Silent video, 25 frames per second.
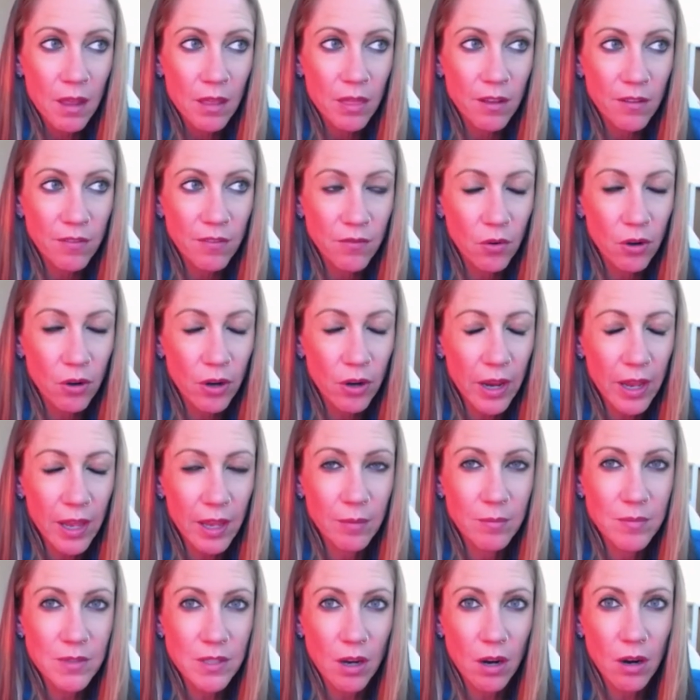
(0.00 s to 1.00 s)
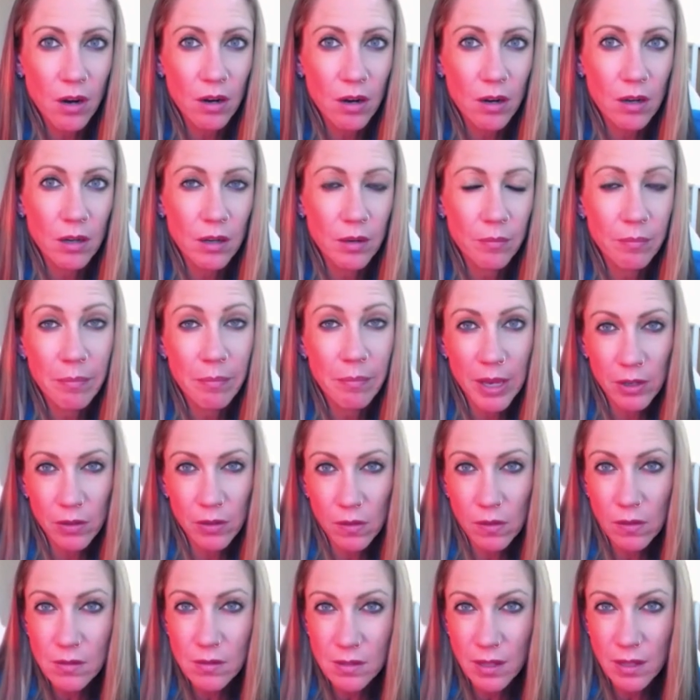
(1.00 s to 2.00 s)
The 4 M's are
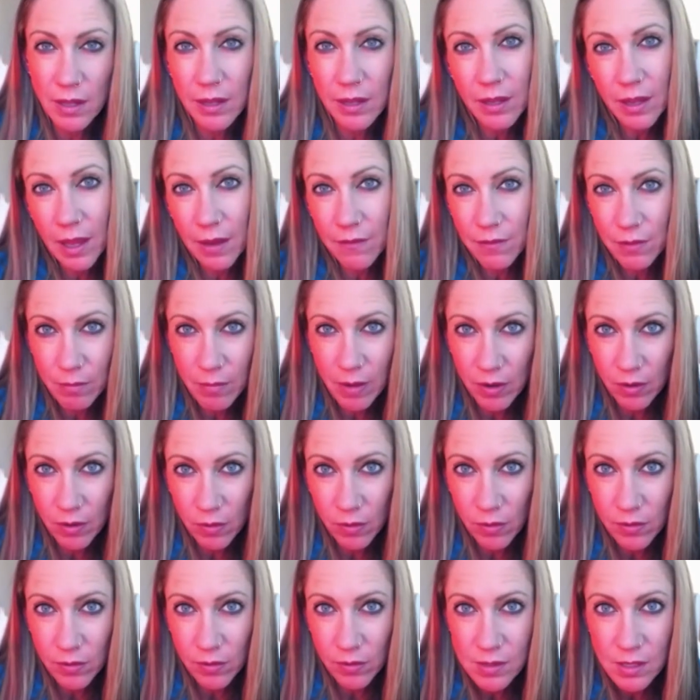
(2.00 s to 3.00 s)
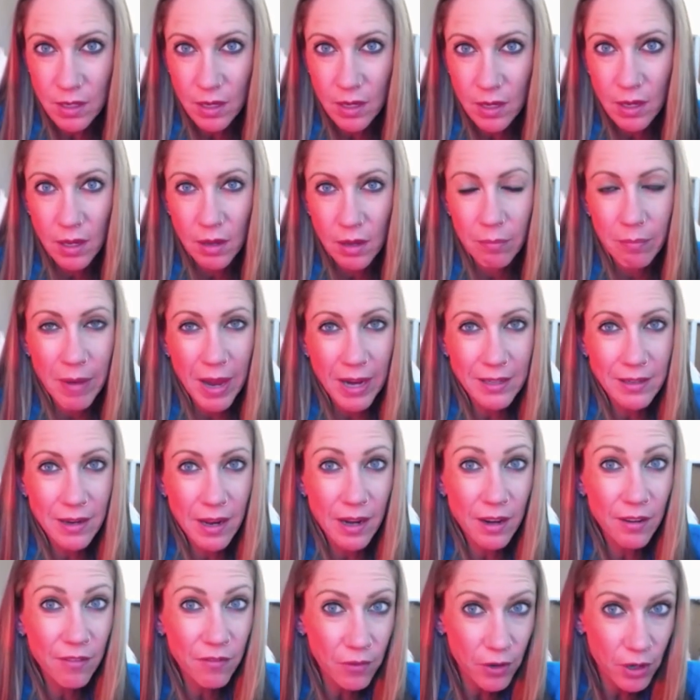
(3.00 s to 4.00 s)
metals, like heavy metals,
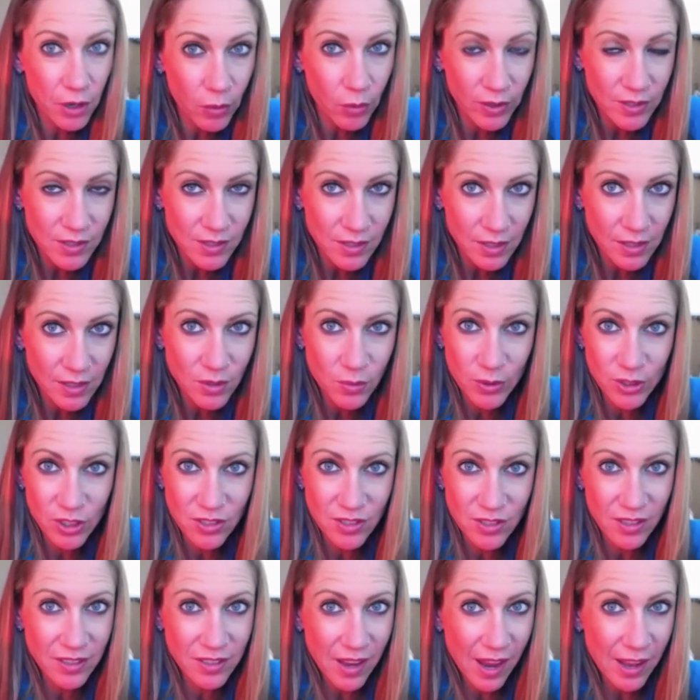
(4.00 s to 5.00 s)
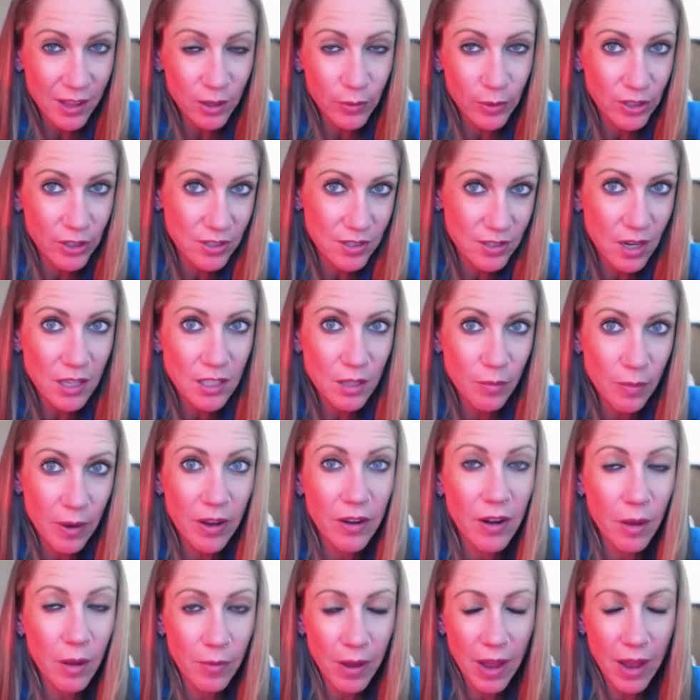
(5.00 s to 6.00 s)
magnetic frequencies, which is exactly what we just talked about.
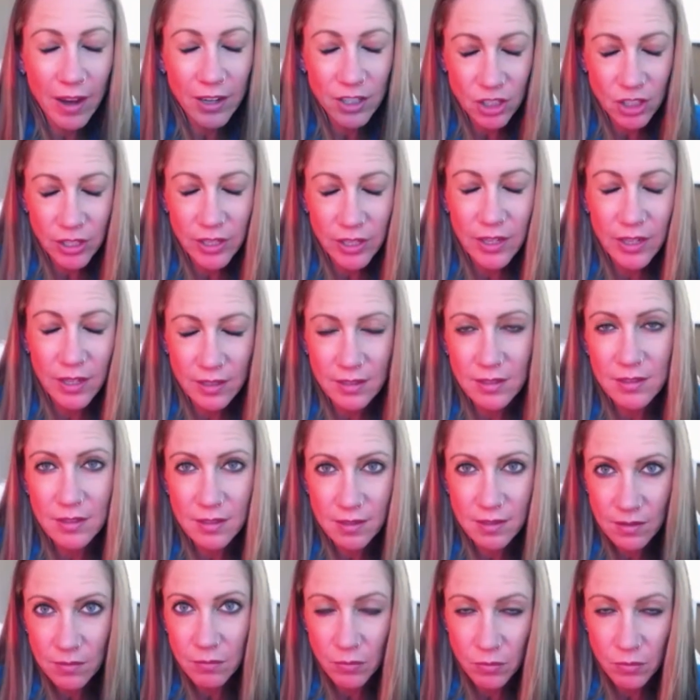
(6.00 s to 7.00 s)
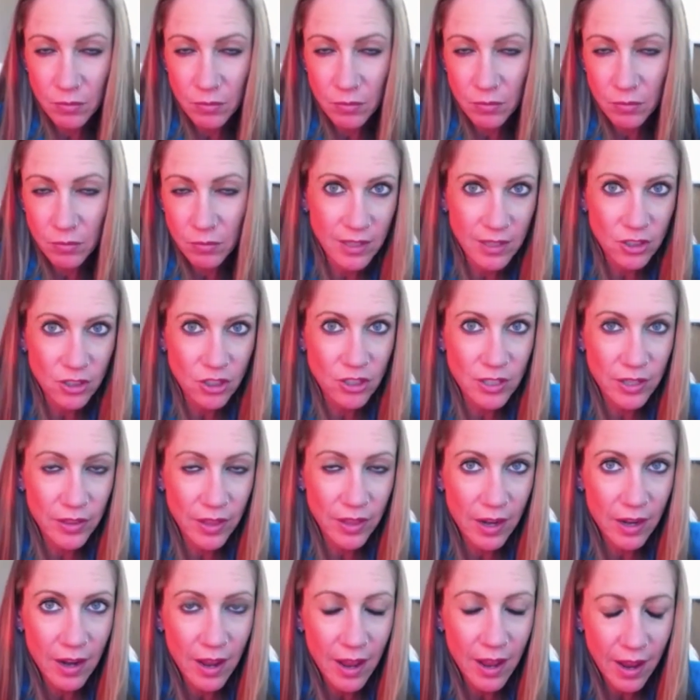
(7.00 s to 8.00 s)
And I'm actually going to transition to
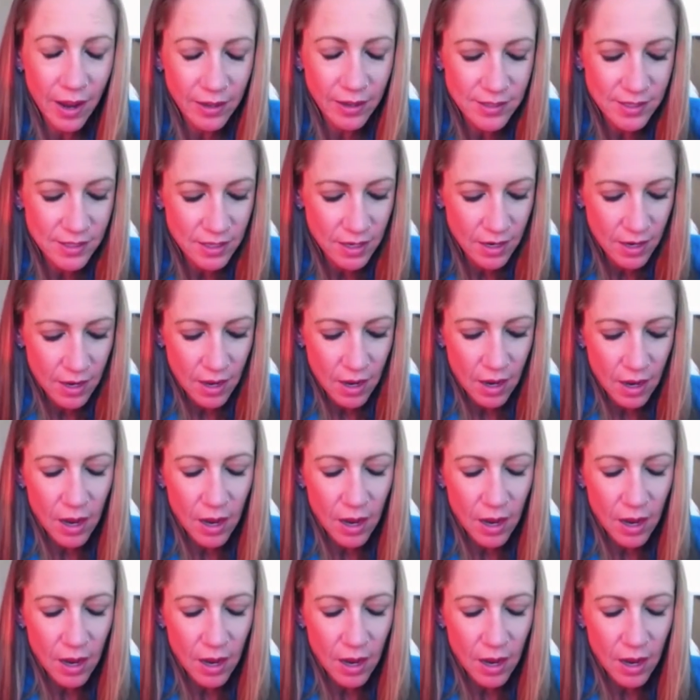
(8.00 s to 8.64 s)
that next.